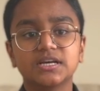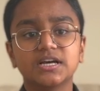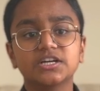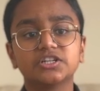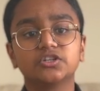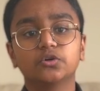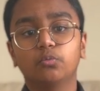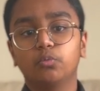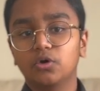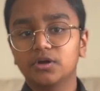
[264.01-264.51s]

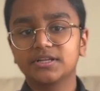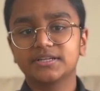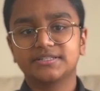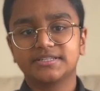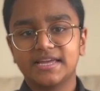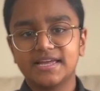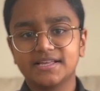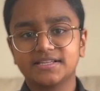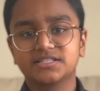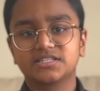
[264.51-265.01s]
to what it
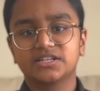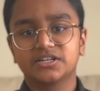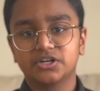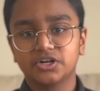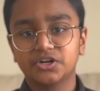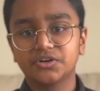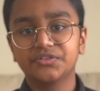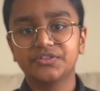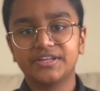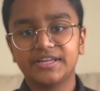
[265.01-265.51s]
takes to
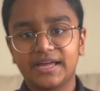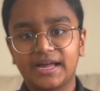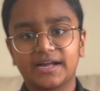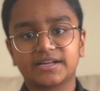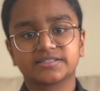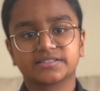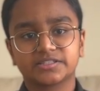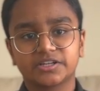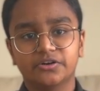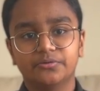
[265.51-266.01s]
earn the
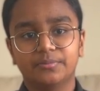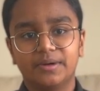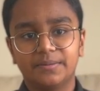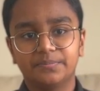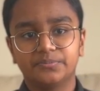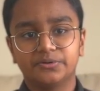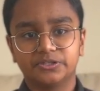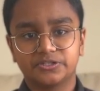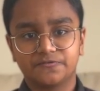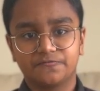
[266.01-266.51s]
XCO
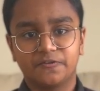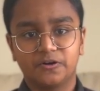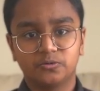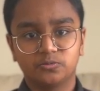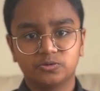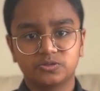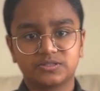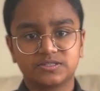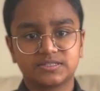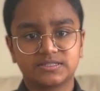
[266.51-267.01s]
members'
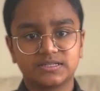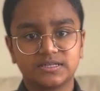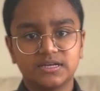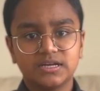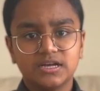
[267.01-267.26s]
votes.